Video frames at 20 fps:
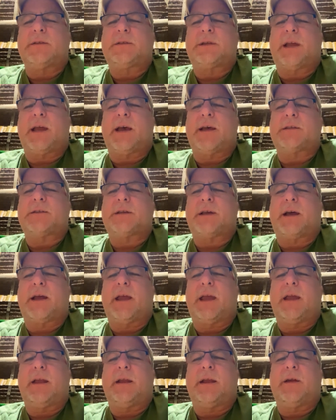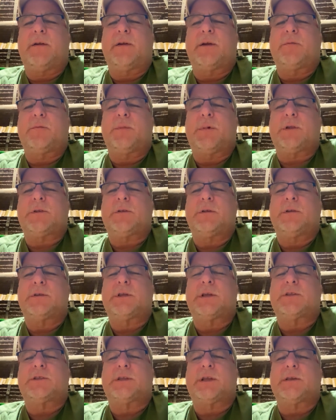yes, I hate hearing much
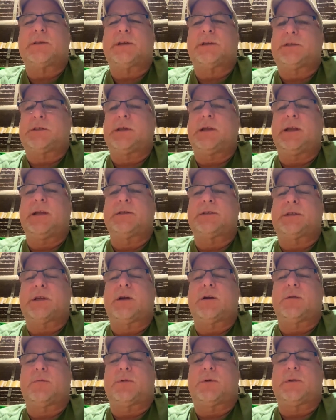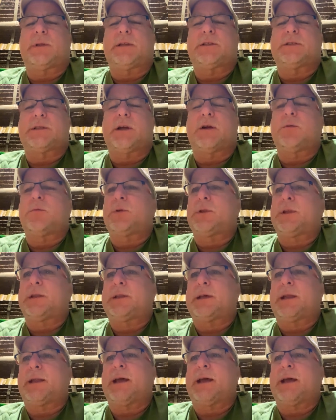such things. It is terrible. That's terrible that